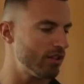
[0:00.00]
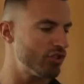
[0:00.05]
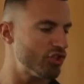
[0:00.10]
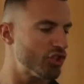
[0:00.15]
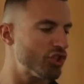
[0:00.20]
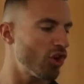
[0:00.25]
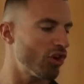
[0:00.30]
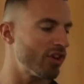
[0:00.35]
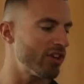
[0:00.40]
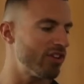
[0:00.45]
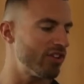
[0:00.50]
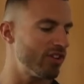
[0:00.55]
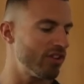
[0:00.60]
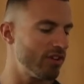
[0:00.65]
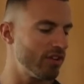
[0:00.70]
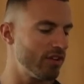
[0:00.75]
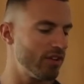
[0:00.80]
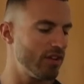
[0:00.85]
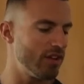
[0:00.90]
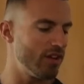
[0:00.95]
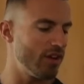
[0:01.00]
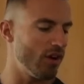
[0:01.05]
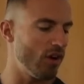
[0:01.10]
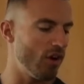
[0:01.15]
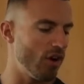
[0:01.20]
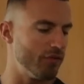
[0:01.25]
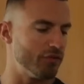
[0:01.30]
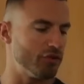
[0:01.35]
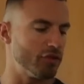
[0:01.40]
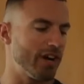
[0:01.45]
chunk
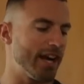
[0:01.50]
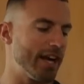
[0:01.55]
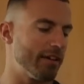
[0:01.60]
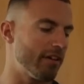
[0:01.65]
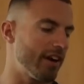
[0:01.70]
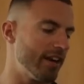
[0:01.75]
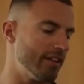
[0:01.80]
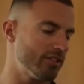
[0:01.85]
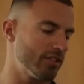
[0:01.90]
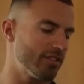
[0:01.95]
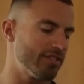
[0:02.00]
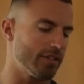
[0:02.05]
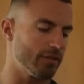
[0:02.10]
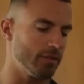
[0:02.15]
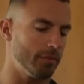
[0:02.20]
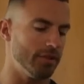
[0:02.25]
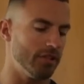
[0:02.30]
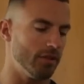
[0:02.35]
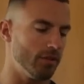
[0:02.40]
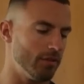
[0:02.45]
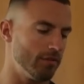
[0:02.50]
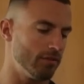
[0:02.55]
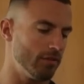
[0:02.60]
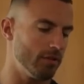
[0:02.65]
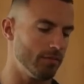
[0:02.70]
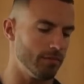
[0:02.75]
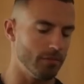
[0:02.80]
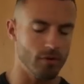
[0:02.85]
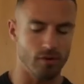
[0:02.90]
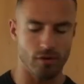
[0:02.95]
of dry rice because I'm gonna be doing
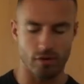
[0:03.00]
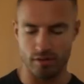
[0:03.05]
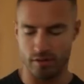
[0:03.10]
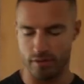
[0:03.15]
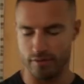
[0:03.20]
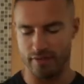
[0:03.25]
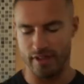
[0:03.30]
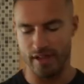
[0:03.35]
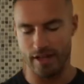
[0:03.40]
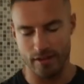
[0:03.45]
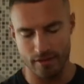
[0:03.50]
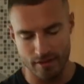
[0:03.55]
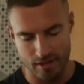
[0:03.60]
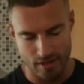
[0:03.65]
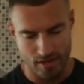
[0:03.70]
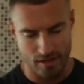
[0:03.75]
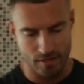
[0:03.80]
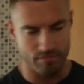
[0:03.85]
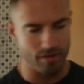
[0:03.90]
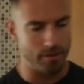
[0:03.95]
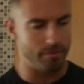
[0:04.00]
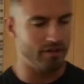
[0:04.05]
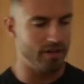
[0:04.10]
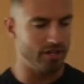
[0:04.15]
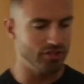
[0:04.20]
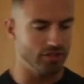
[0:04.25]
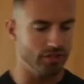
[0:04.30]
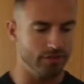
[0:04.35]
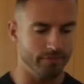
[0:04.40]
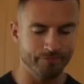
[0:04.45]
more of that
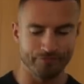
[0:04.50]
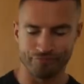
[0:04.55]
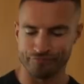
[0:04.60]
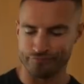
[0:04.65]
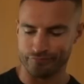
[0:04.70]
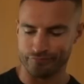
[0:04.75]
preparation.